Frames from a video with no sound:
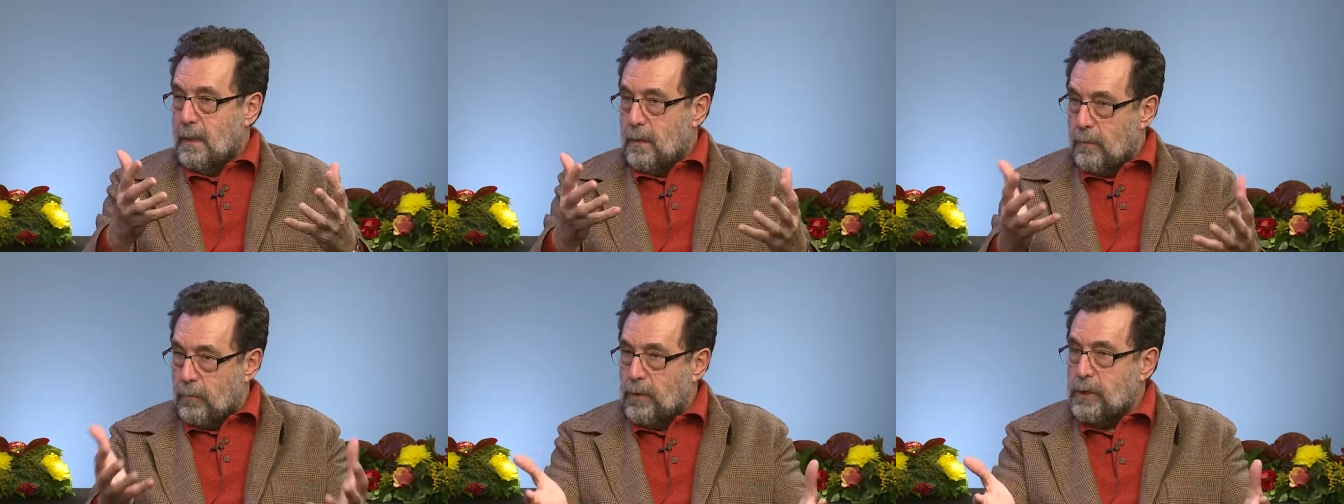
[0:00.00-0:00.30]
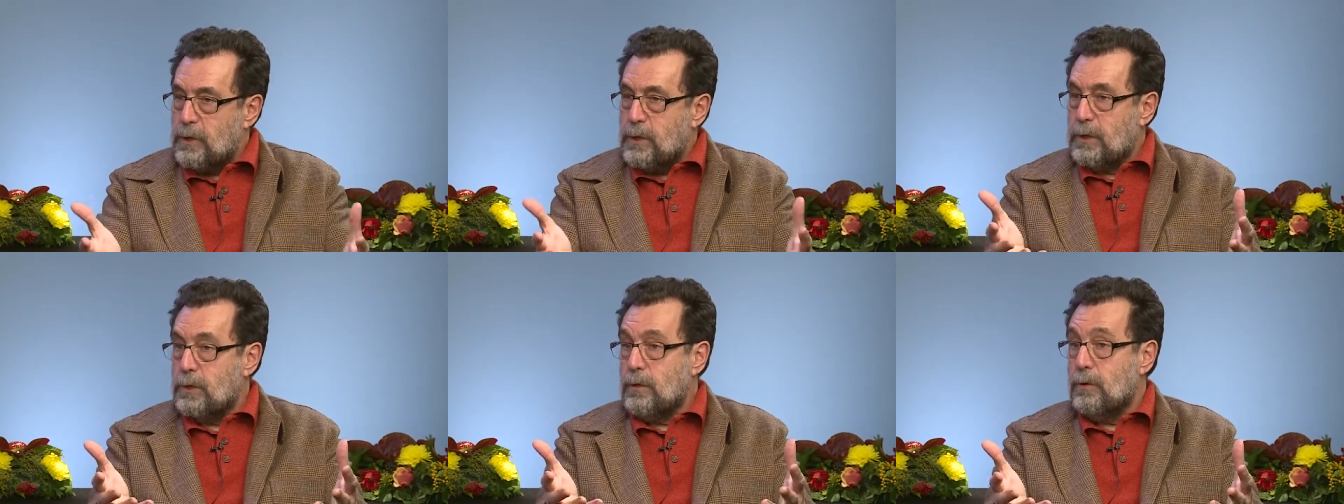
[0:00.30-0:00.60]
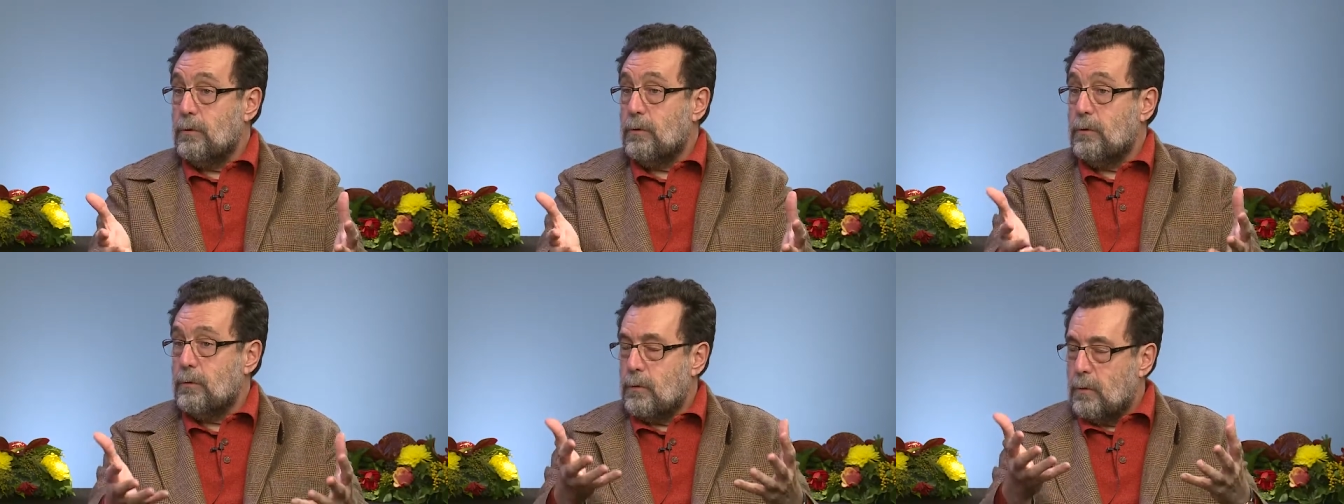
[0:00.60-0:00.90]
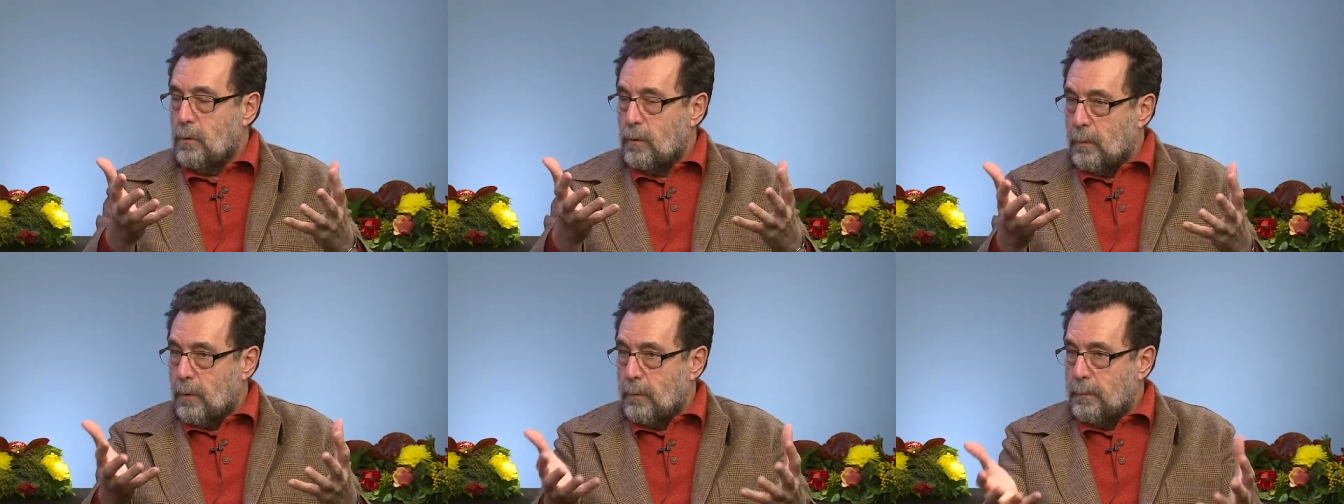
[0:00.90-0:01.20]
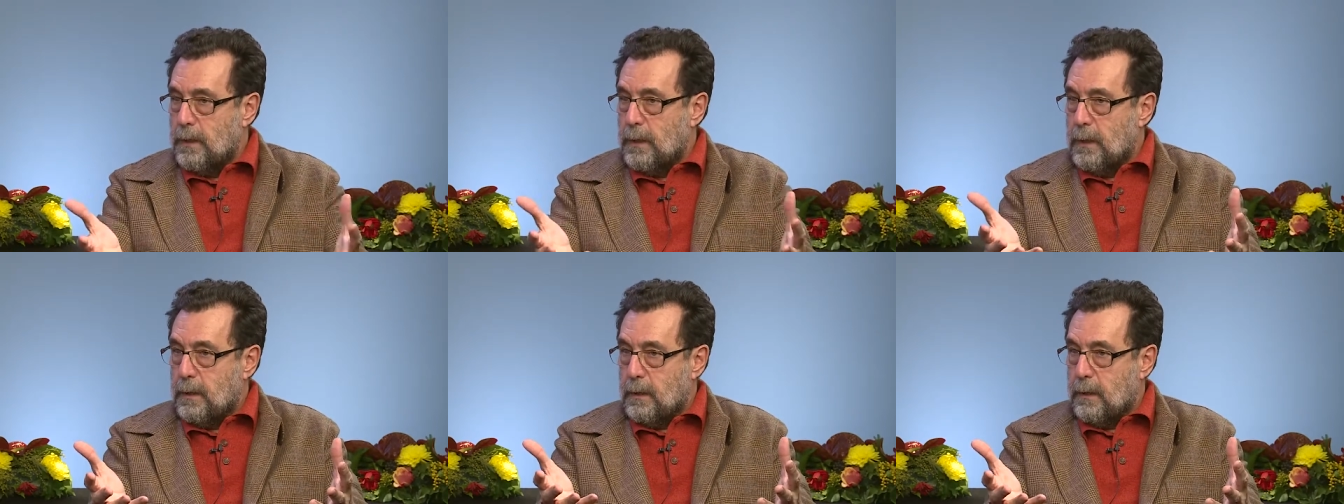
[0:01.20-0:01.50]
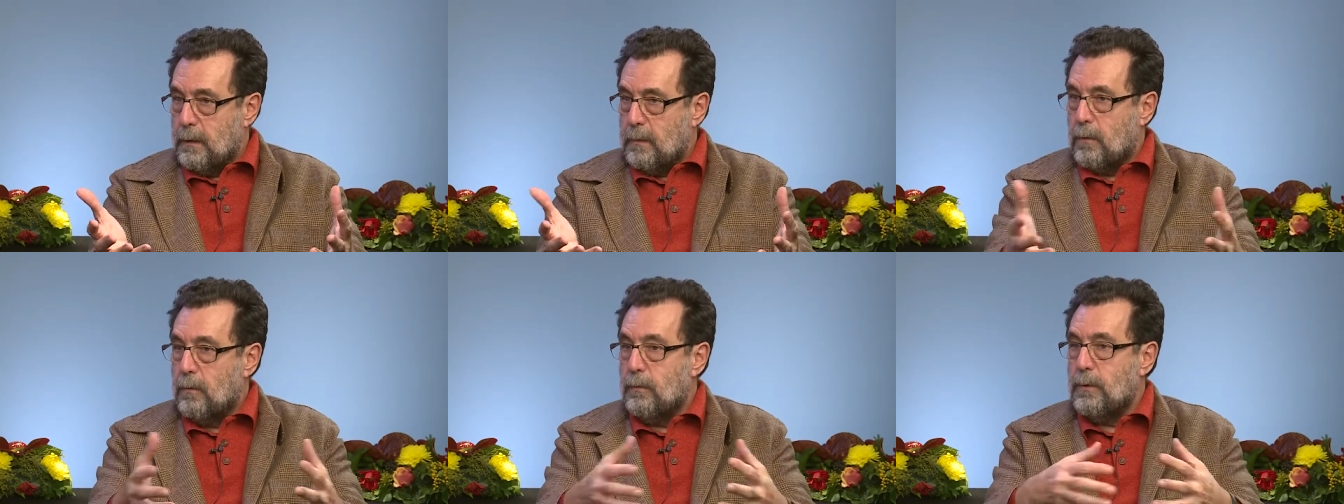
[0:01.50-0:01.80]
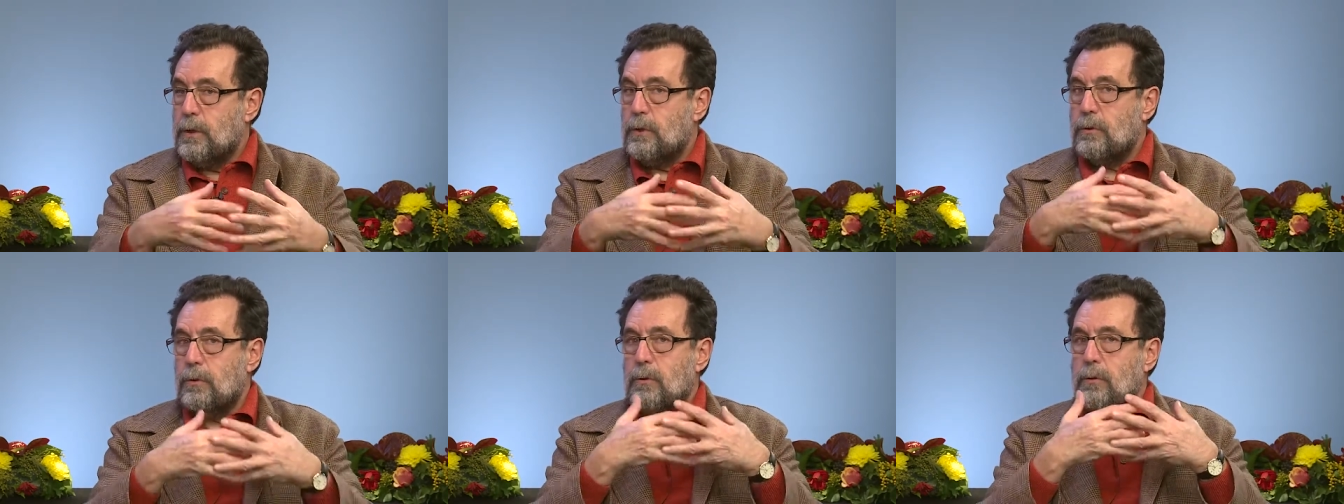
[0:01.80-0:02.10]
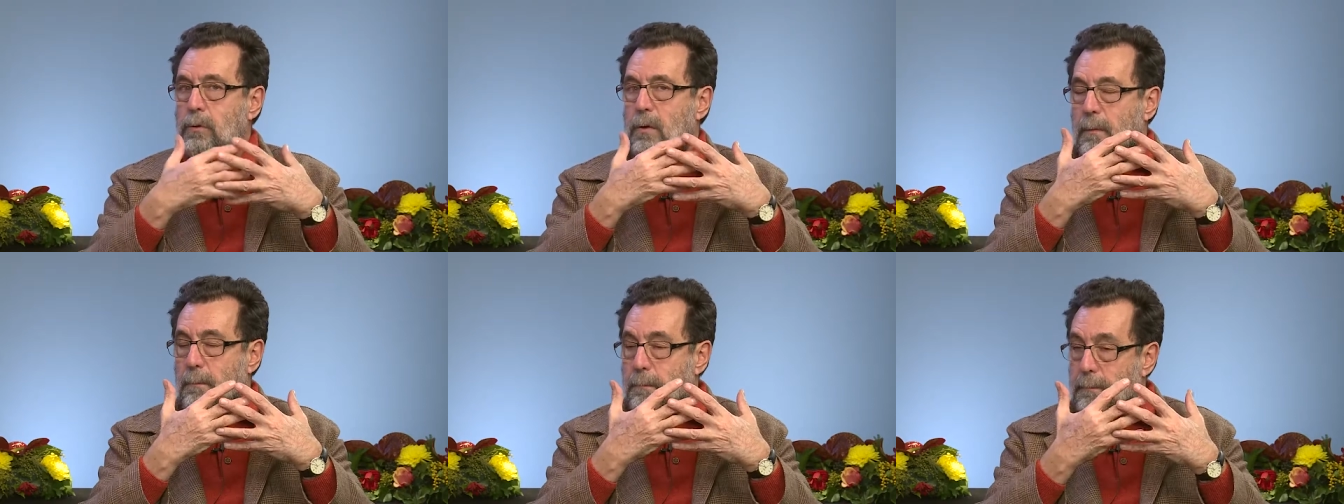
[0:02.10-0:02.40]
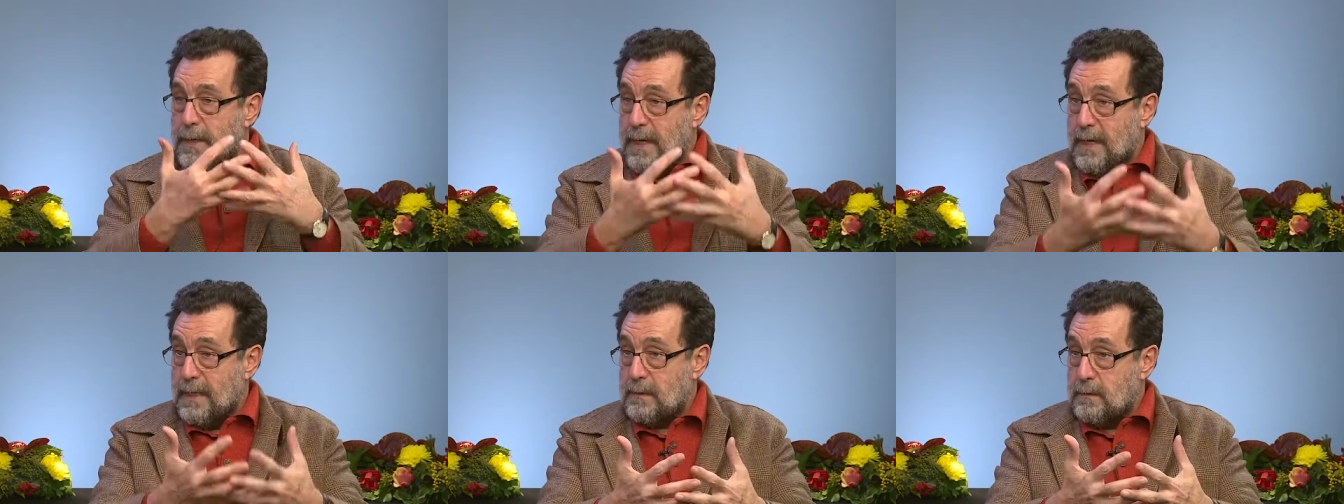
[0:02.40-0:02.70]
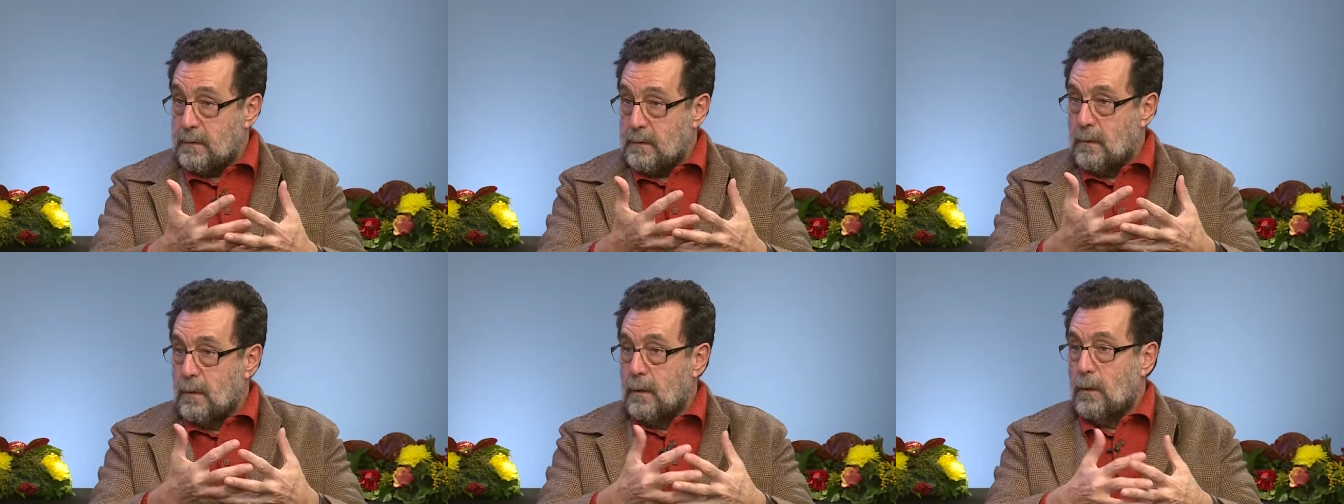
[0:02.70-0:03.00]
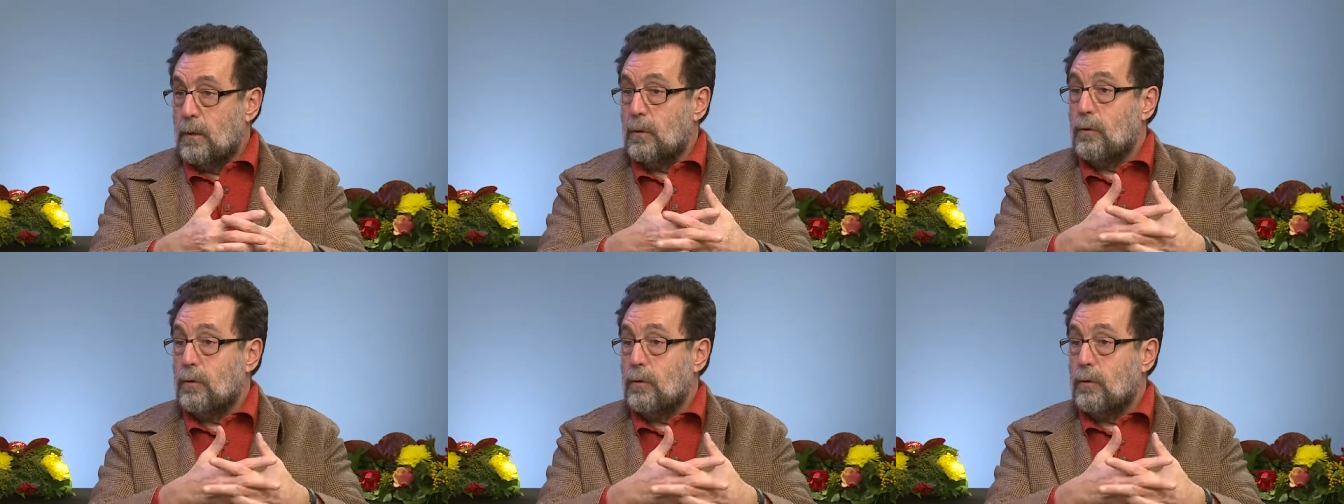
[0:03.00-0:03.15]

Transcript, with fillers: which is due to comorbidity. So we should do our best